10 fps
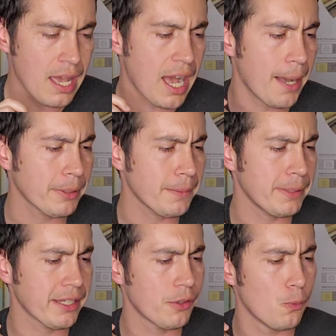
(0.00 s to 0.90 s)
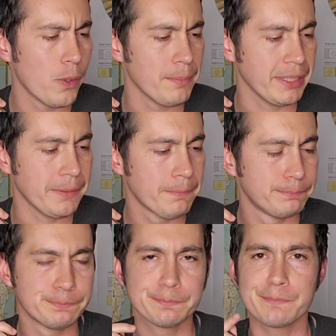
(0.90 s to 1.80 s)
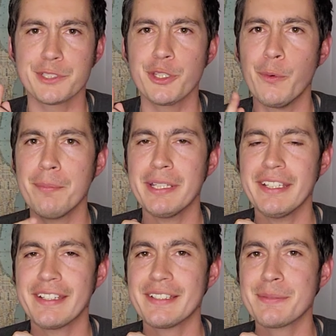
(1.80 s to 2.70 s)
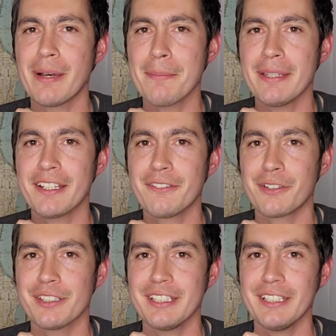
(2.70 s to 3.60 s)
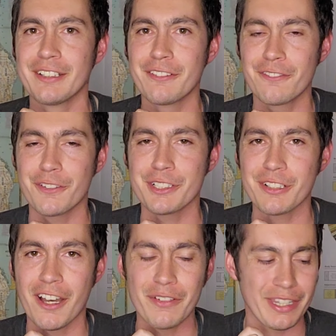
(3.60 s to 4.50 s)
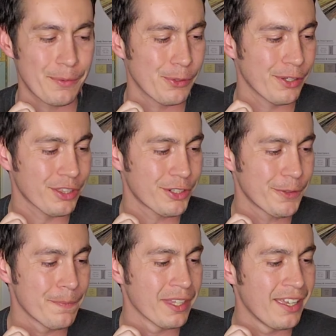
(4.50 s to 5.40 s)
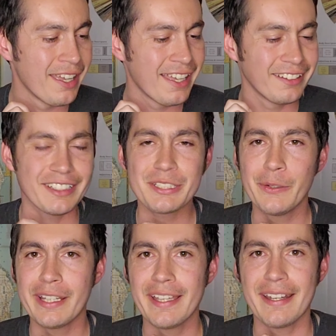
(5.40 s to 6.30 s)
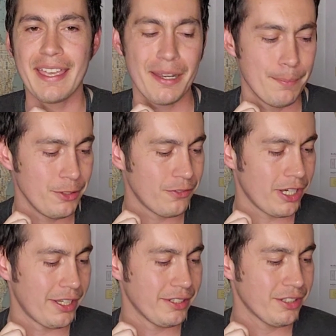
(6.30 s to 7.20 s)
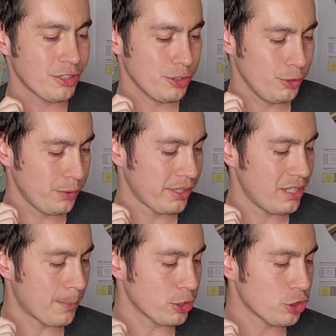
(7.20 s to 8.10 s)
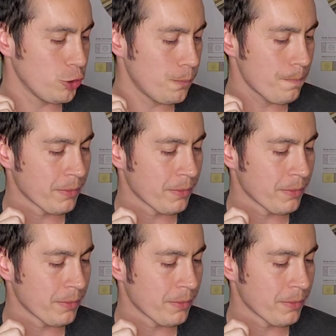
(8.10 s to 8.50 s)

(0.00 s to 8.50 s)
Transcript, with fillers: I'm going to pick 1B. So 1B is my pick for the first coffee that we're going through. Let's go ahead and move on to number two.